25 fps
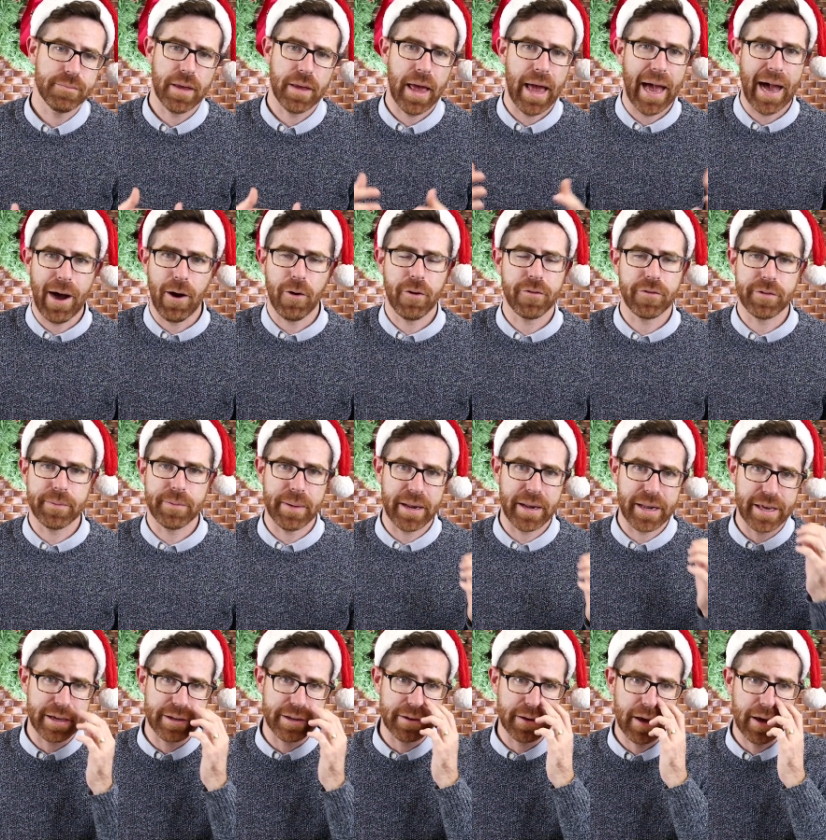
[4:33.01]
however
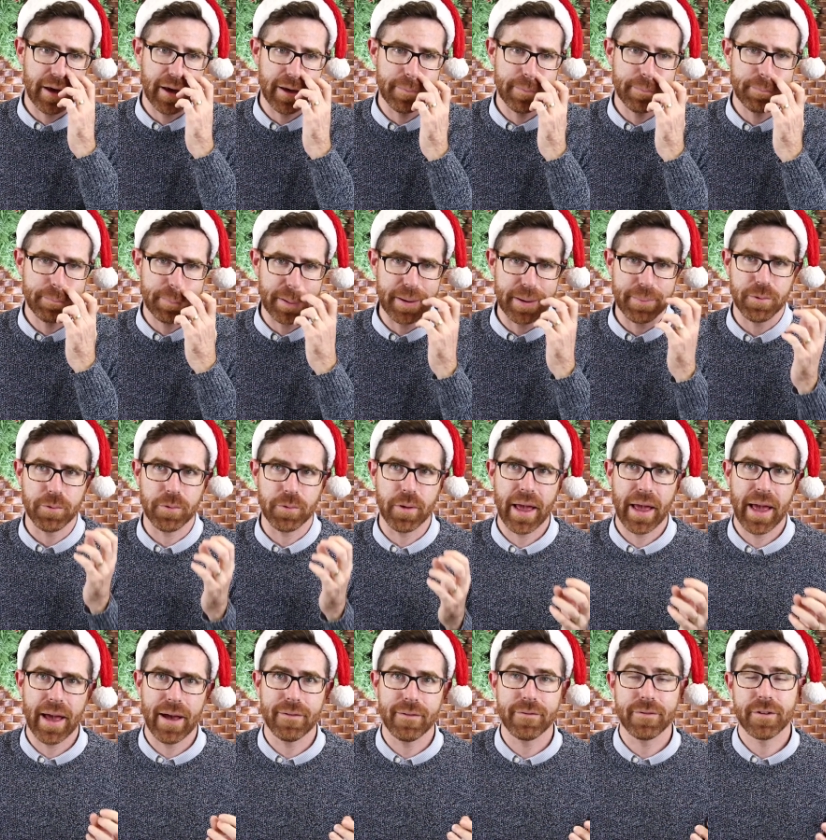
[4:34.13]
many um, people we'll
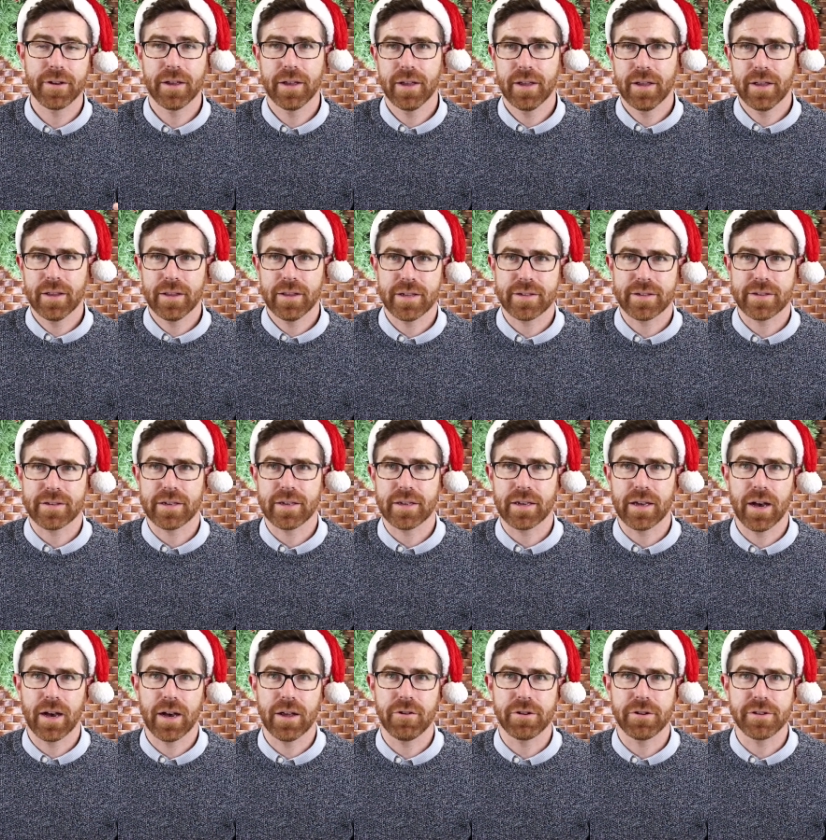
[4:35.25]
have. Let's see,
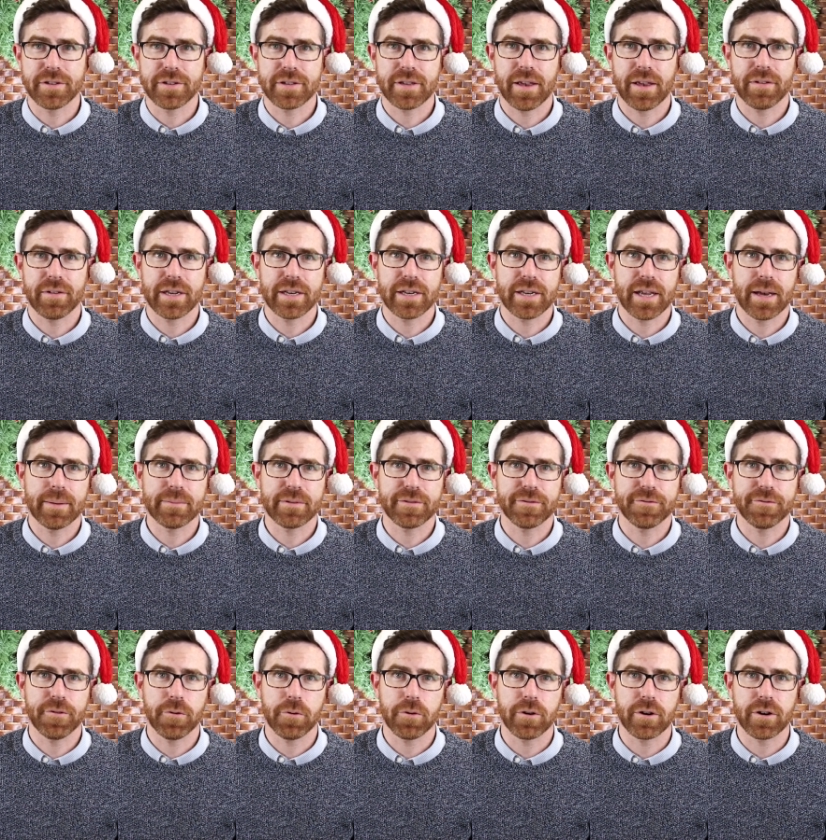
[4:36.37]
170 times
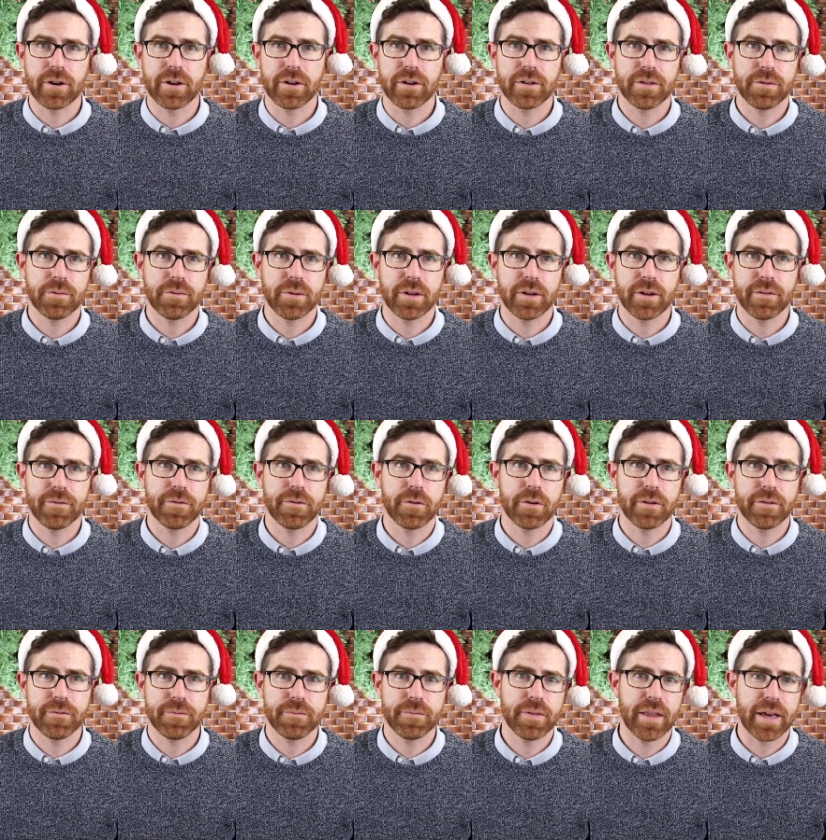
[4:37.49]
4,
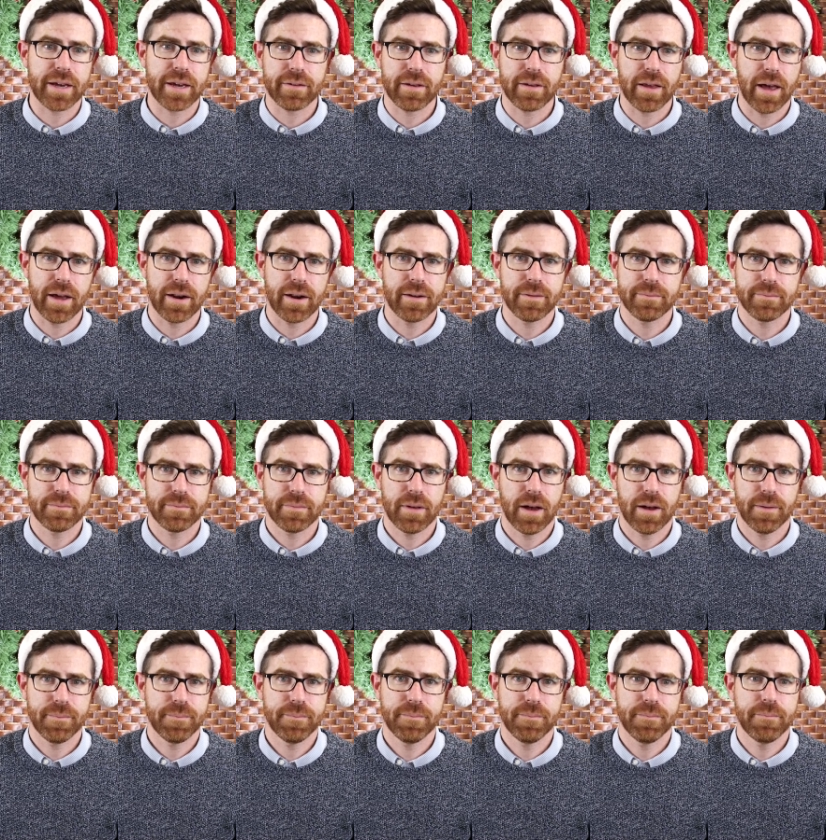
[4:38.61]
304, like uh,
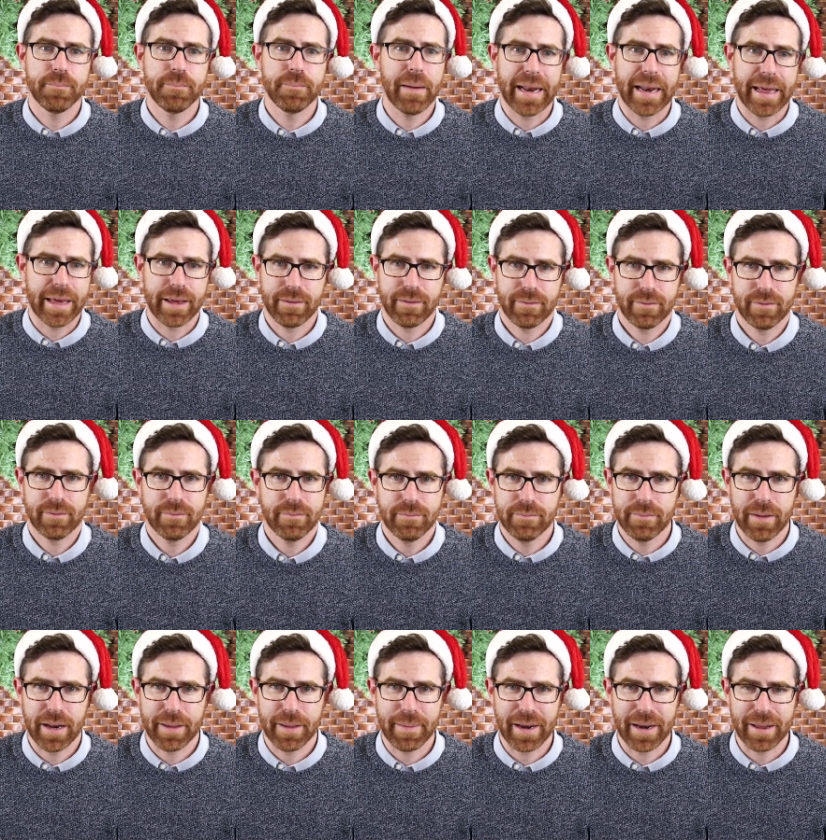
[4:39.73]
many,
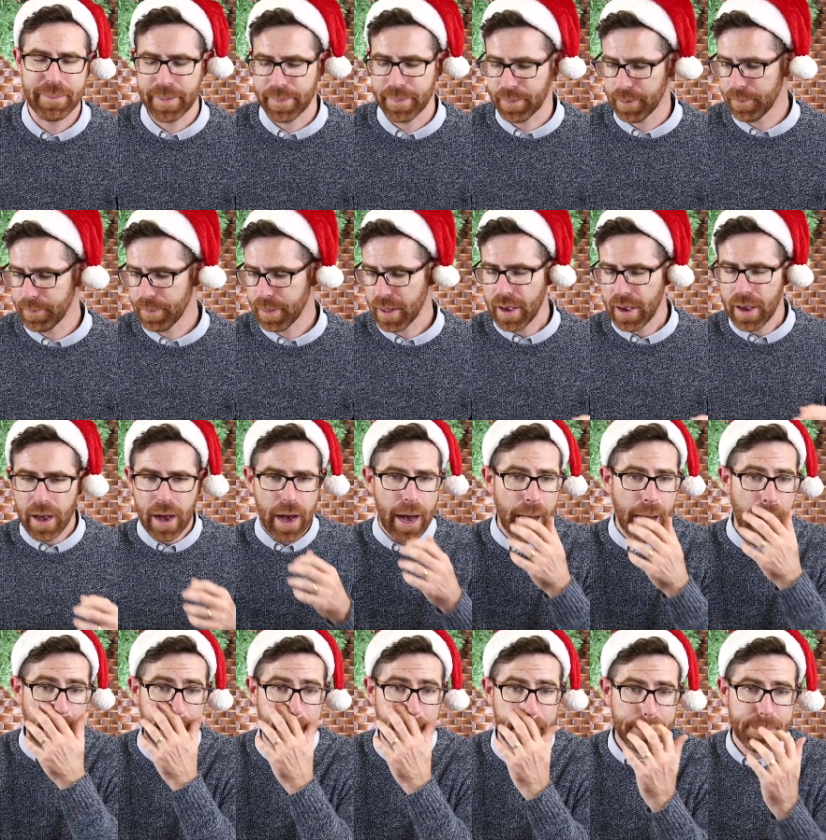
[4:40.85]
many, many people.
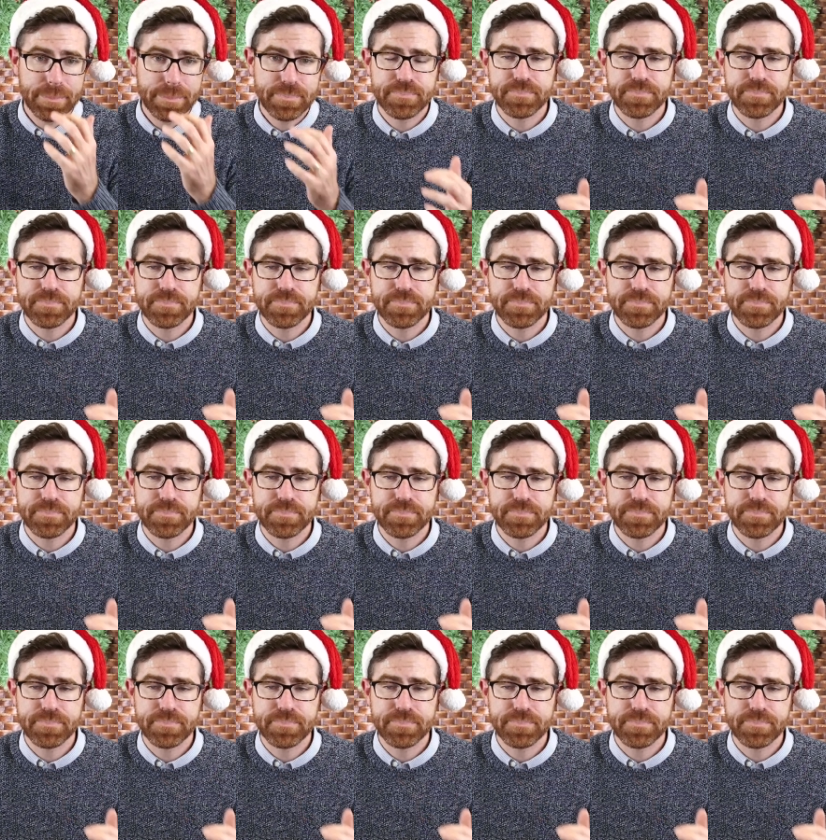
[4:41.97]
Um,